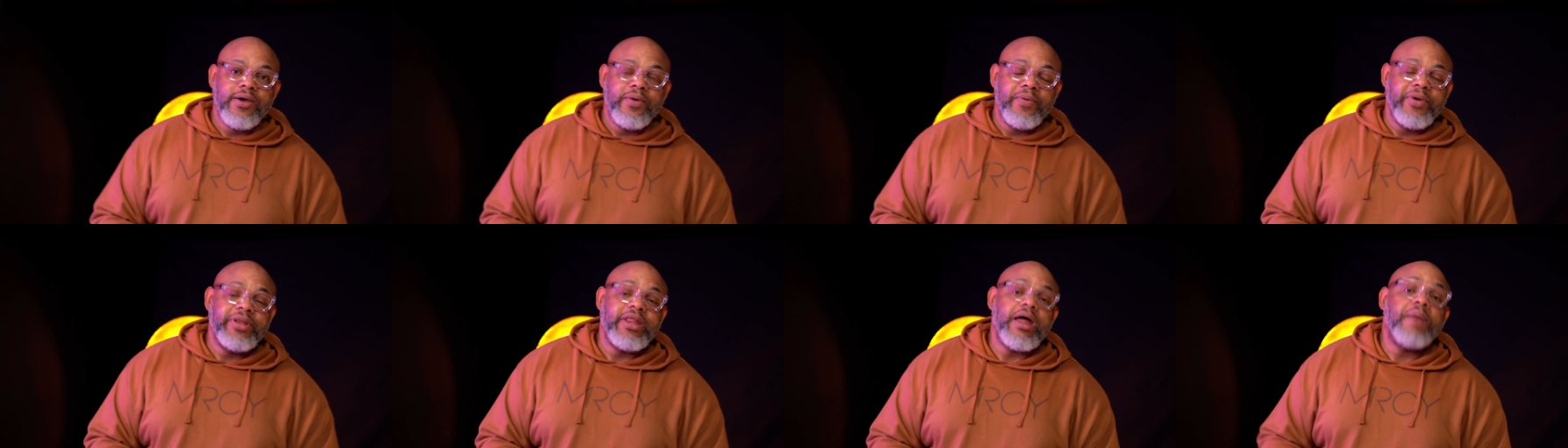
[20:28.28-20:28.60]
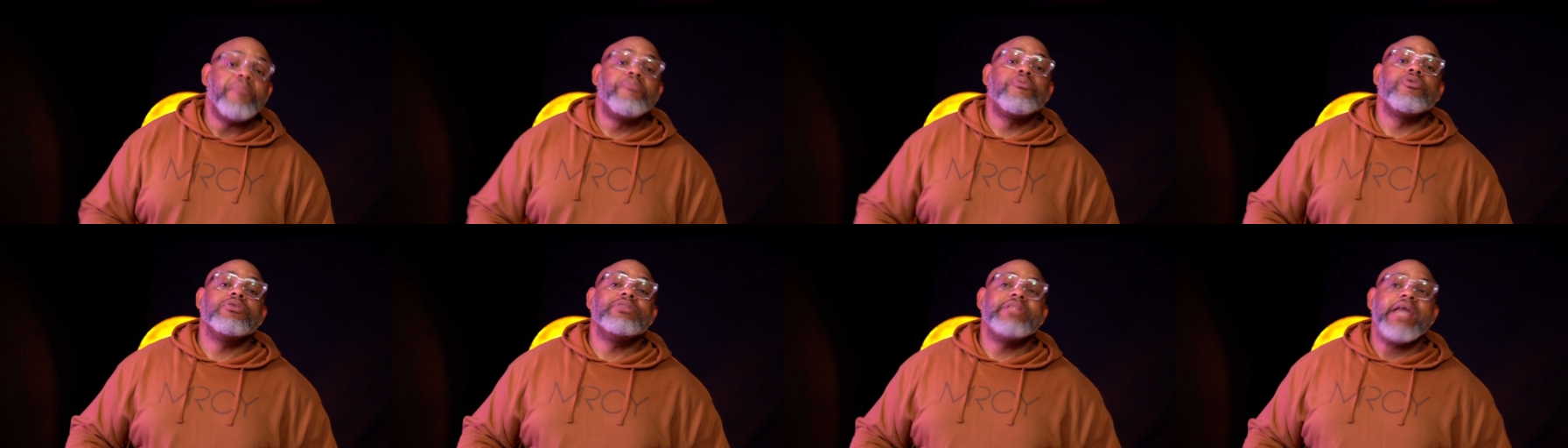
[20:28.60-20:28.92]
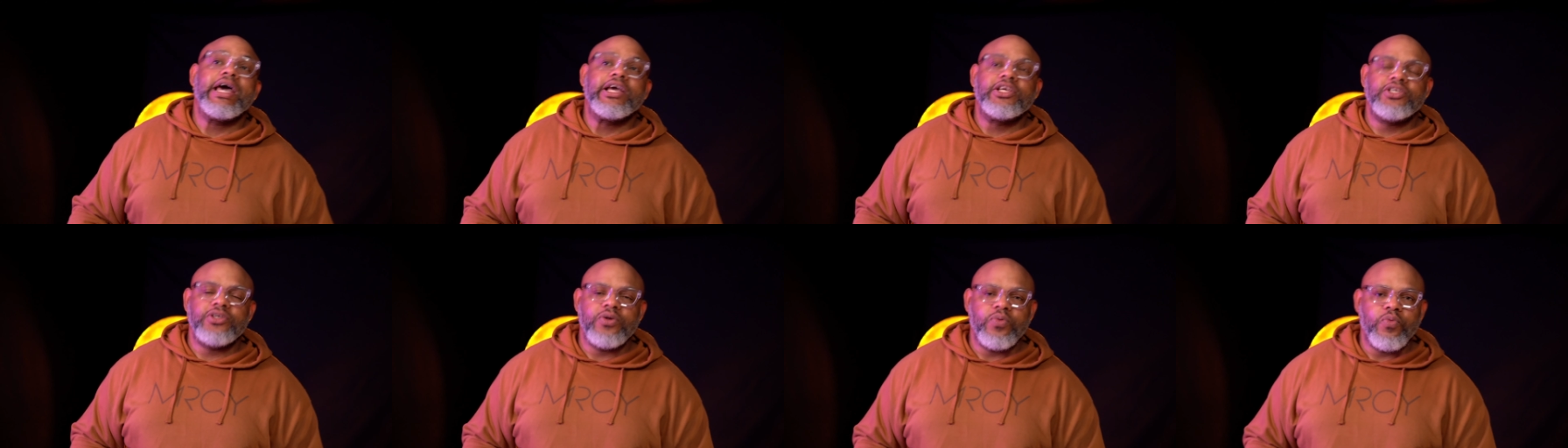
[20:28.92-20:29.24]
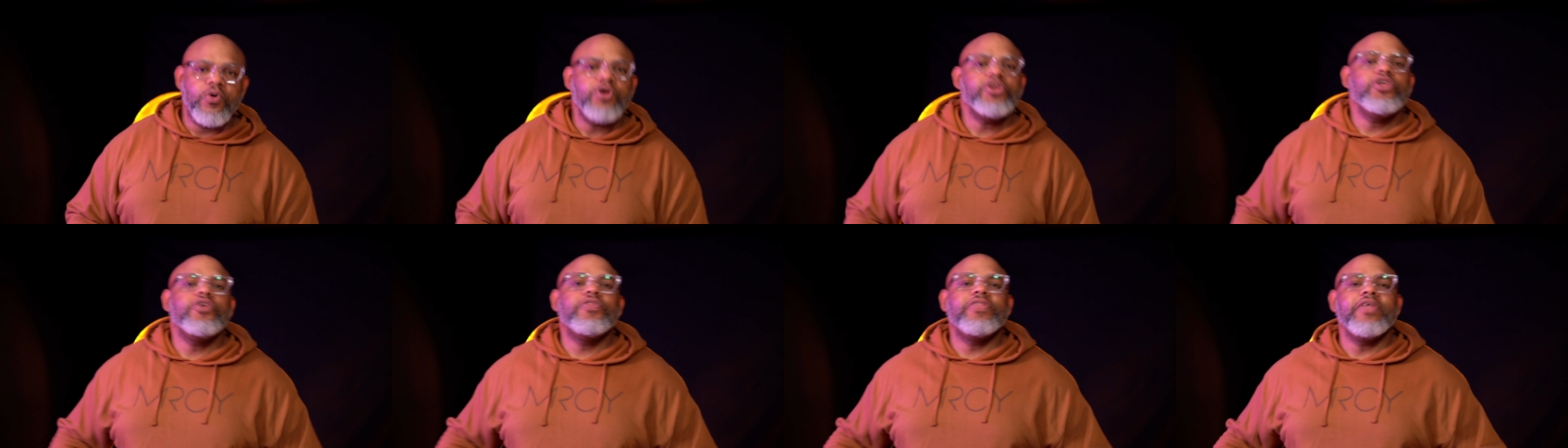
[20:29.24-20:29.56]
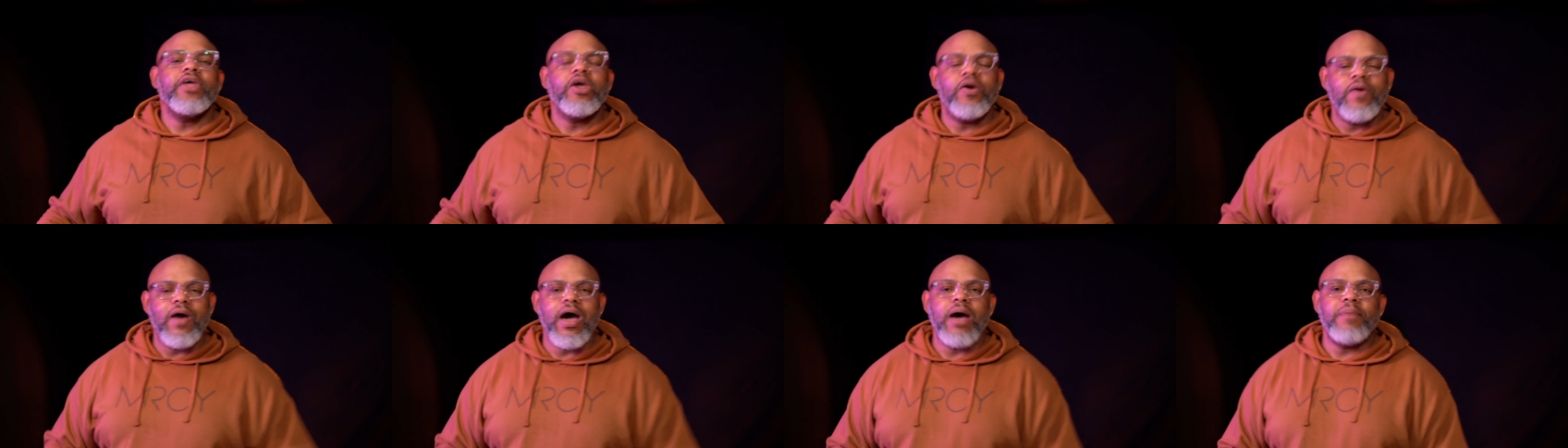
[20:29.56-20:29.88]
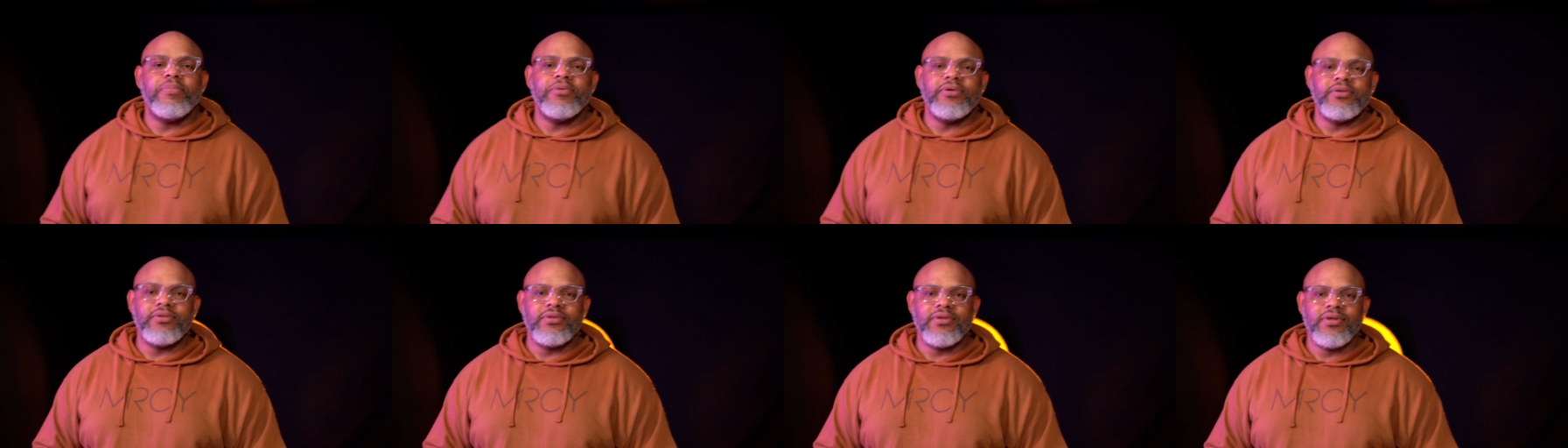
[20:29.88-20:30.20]
without protection. What do you think will
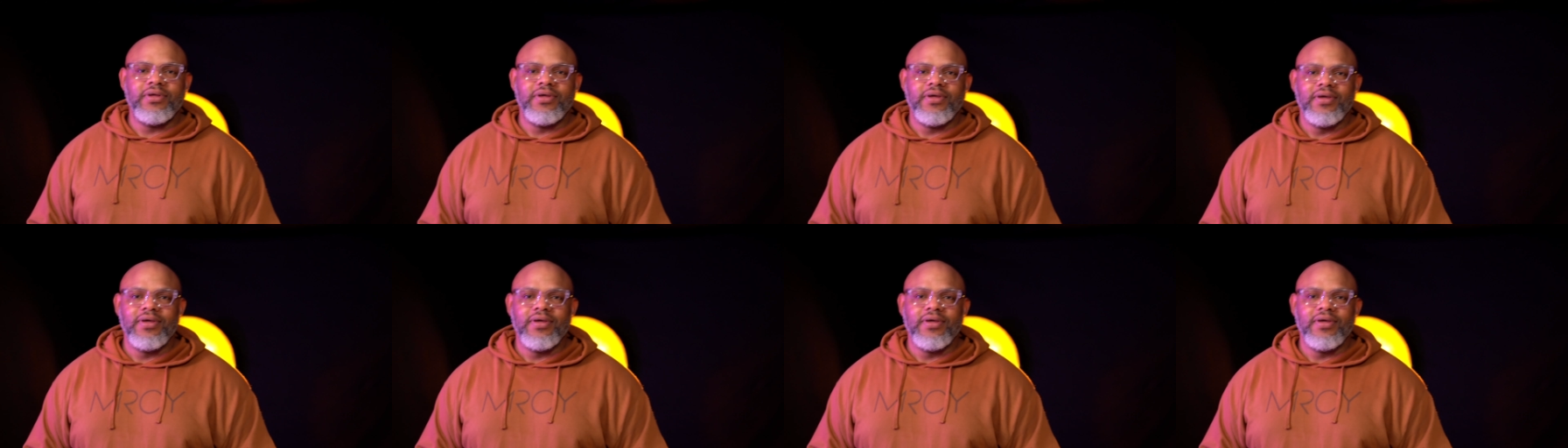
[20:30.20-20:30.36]
happen?